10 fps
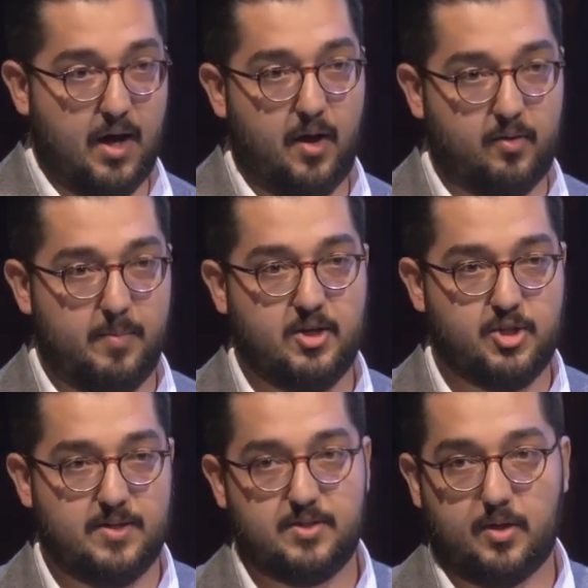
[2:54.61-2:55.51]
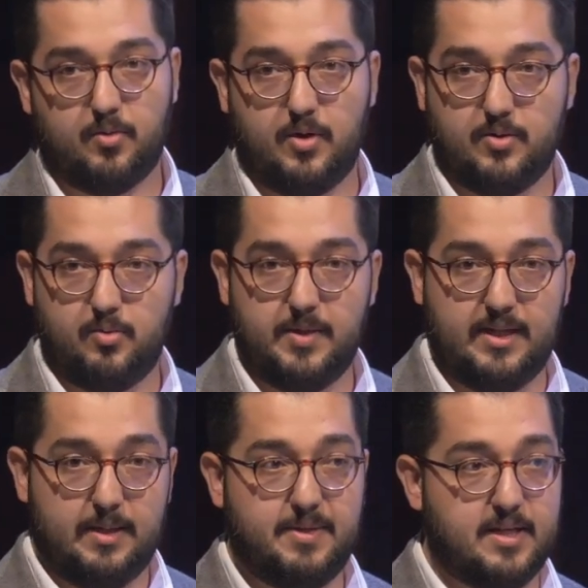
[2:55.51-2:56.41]
automation is not going to be
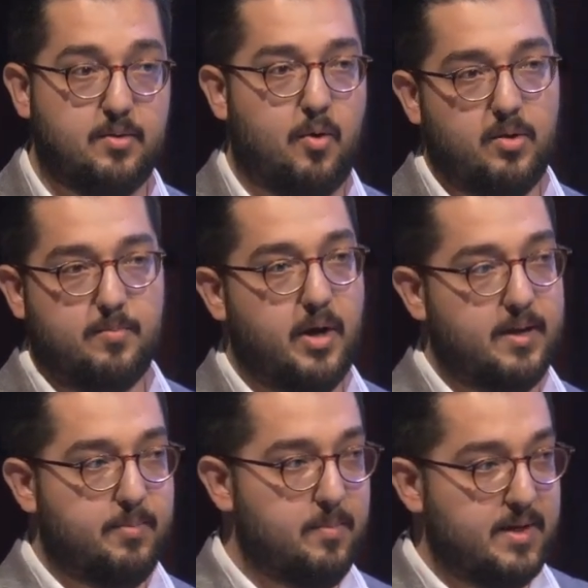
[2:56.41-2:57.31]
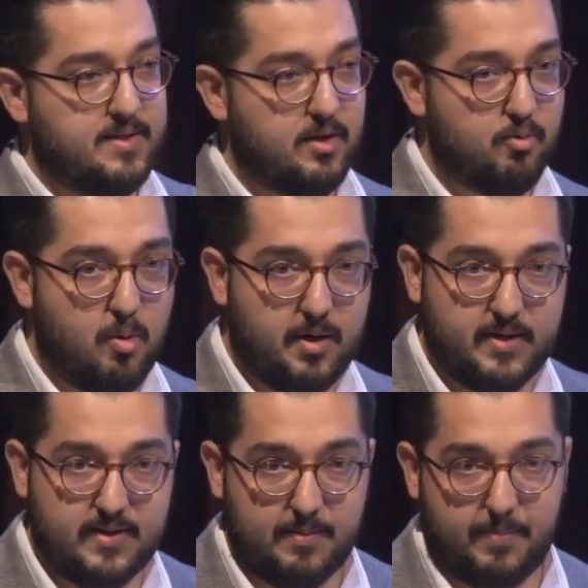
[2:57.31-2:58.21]
limited only by implementing a robot
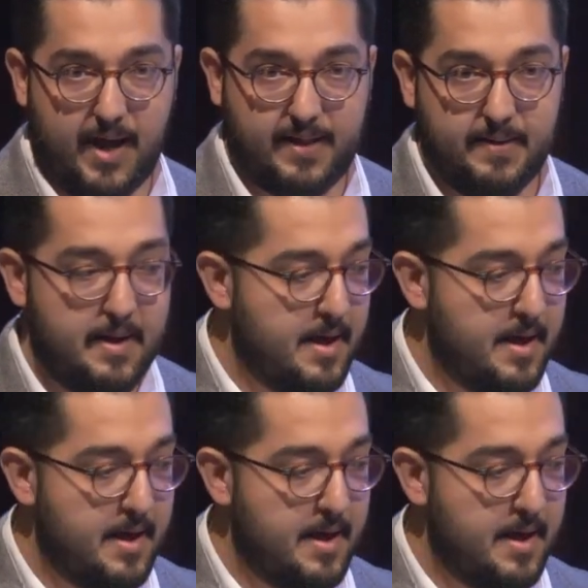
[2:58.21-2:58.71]
in the plant.